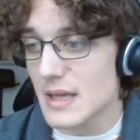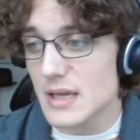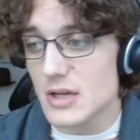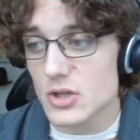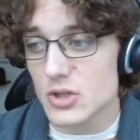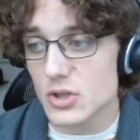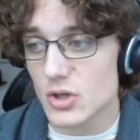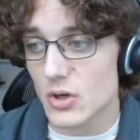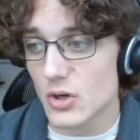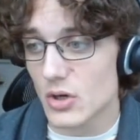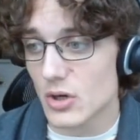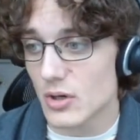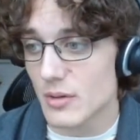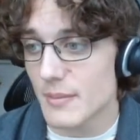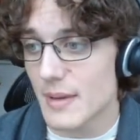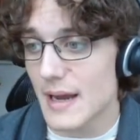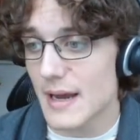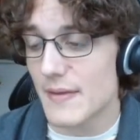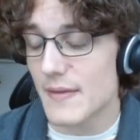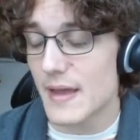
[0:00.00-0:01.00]
each
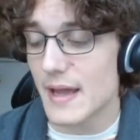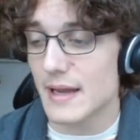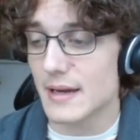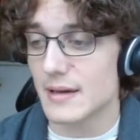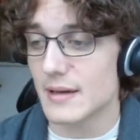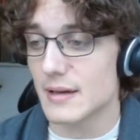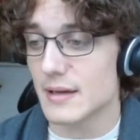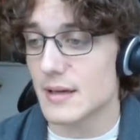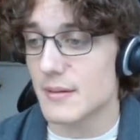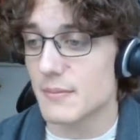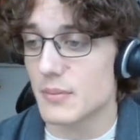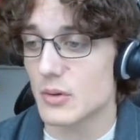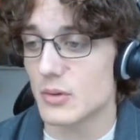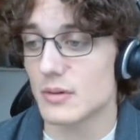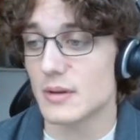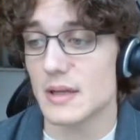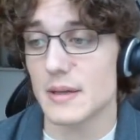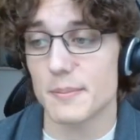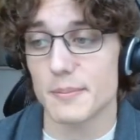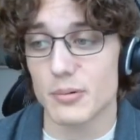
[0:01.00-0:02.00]
term and then
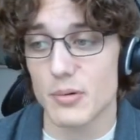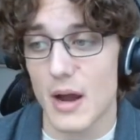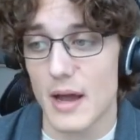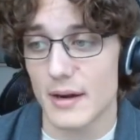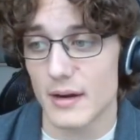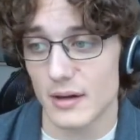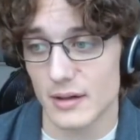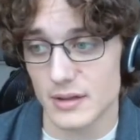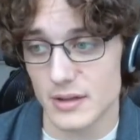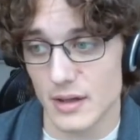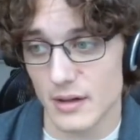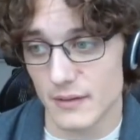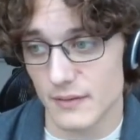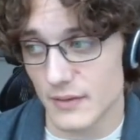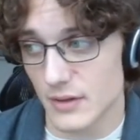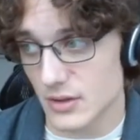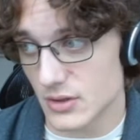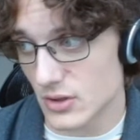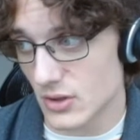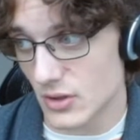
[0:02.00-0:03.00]
compute the product of
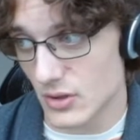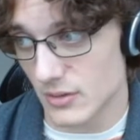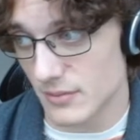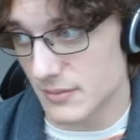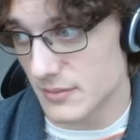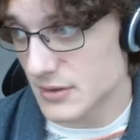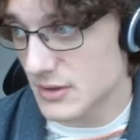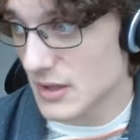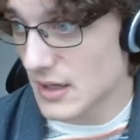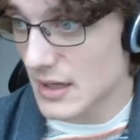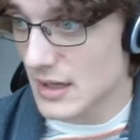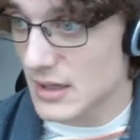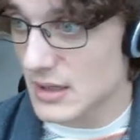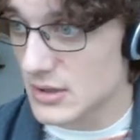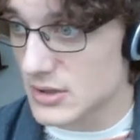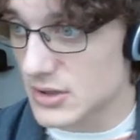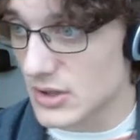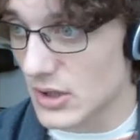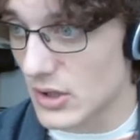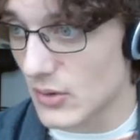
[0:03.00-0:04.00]
the terms.
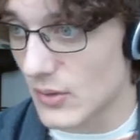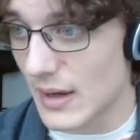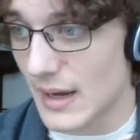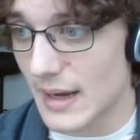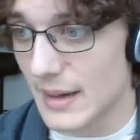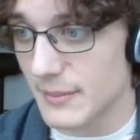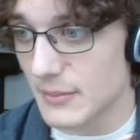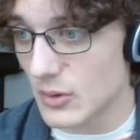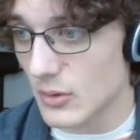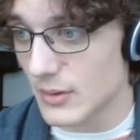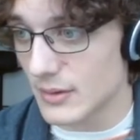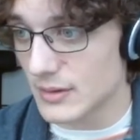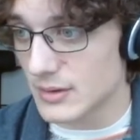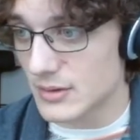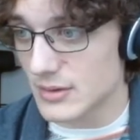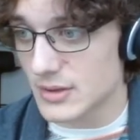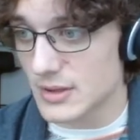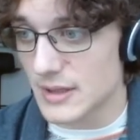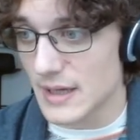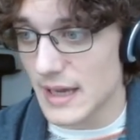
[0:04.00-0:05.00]
So I'm going
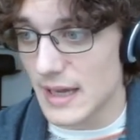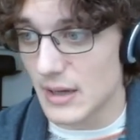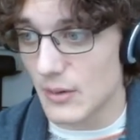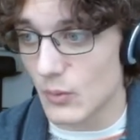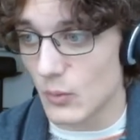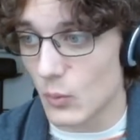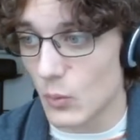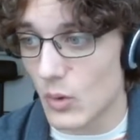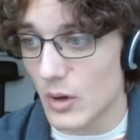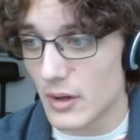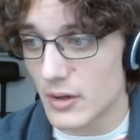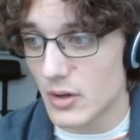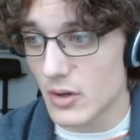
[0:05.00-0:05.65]
to say 1